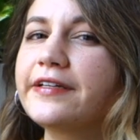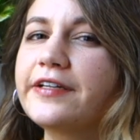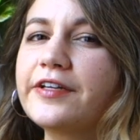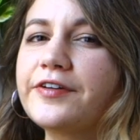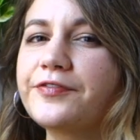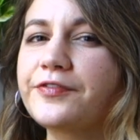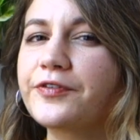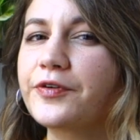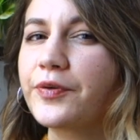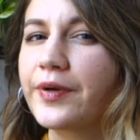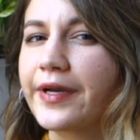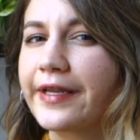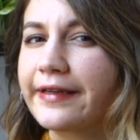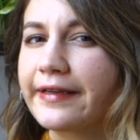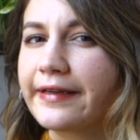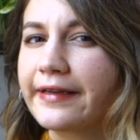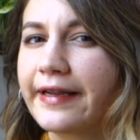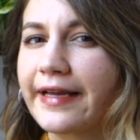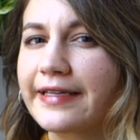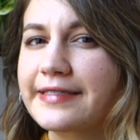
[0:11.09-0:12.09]
enough
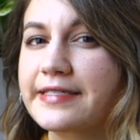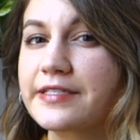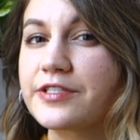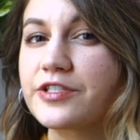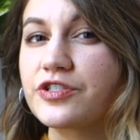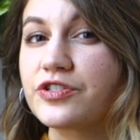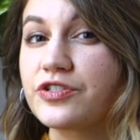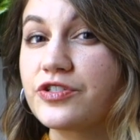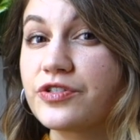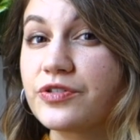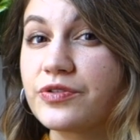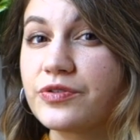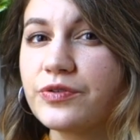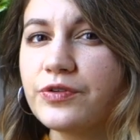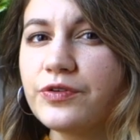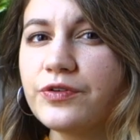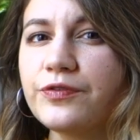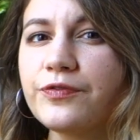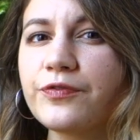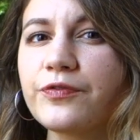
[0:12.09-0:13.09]
credit as it's
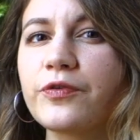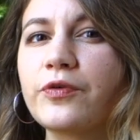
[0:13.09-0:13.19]
due